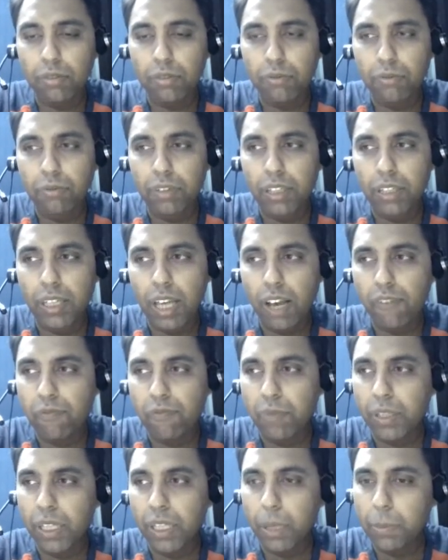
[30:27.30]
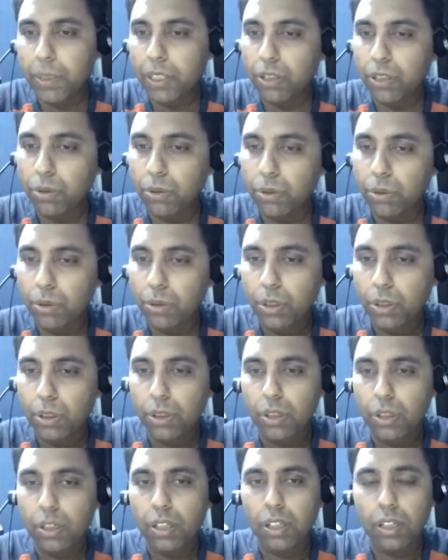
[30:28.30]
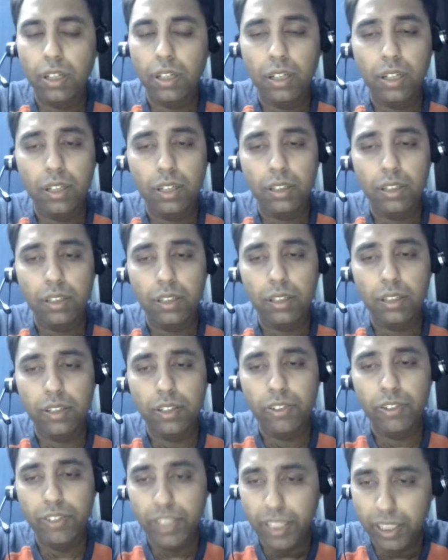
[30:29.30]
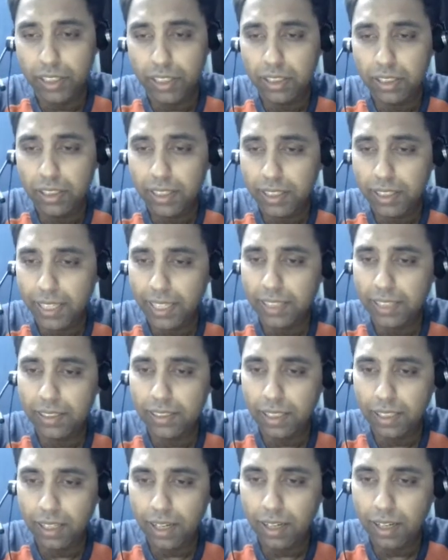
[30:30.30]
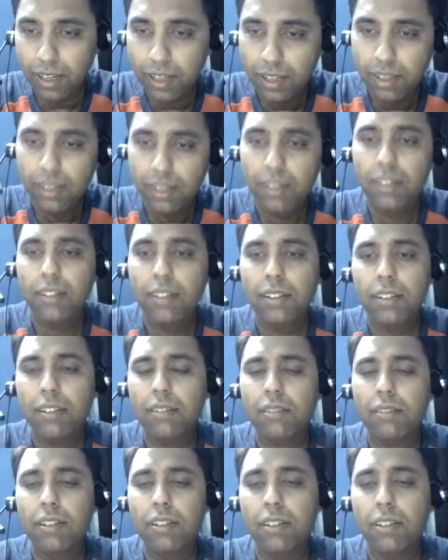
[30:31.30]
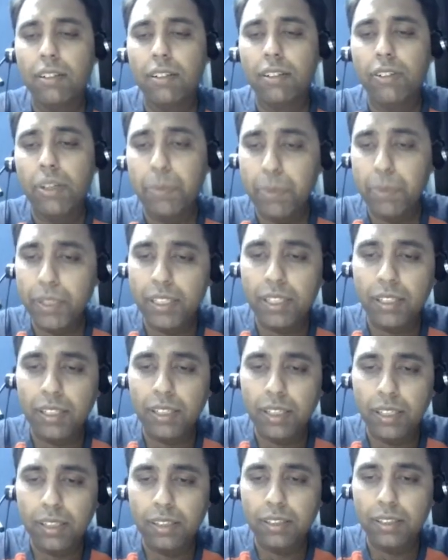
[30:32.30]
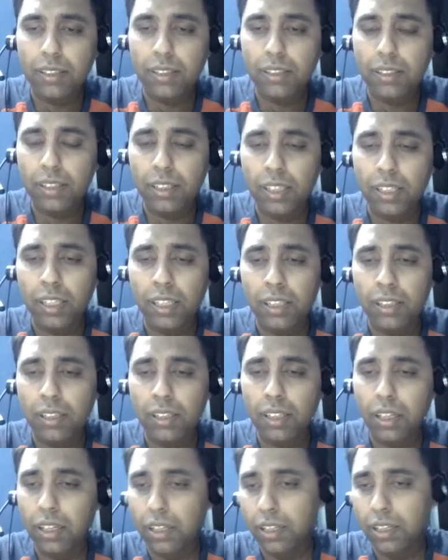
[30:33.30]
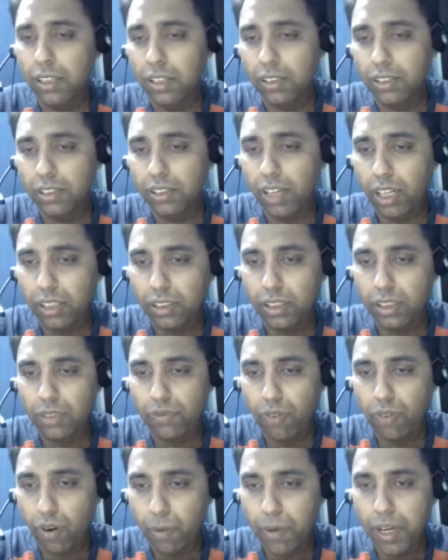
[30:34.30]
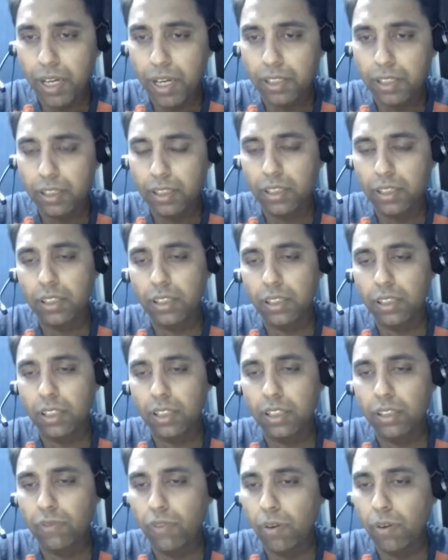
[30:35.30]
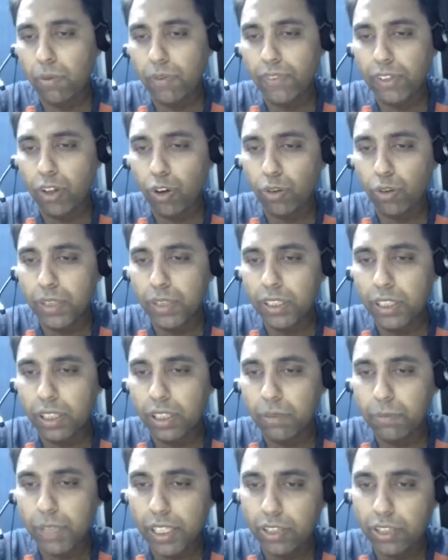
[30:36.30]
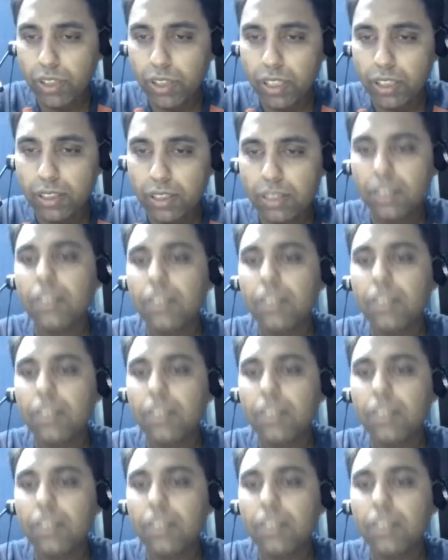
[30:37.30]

we have been able to uh, read text data, represent it in a structured format in the form of a document term matrix,